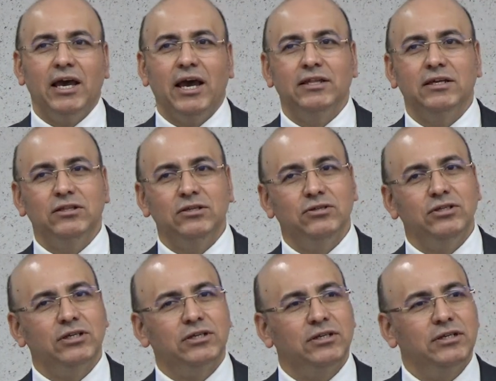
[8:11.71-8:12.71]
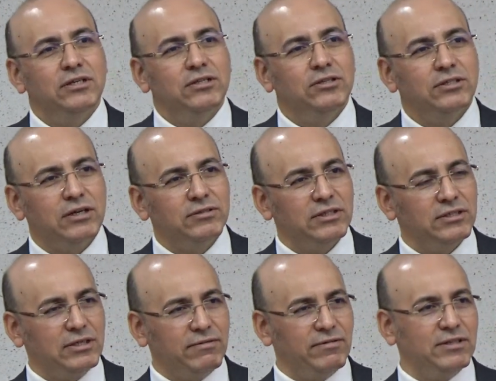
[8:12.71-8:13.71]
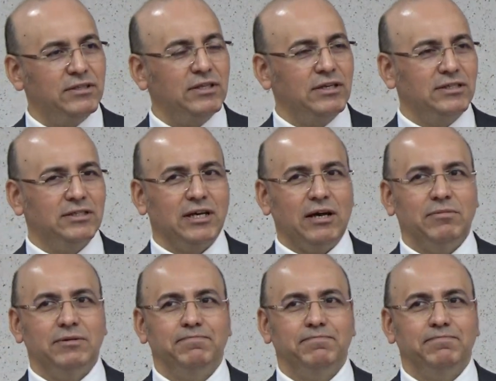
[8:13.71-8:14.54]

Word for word: and the new year, 2017, that is coming.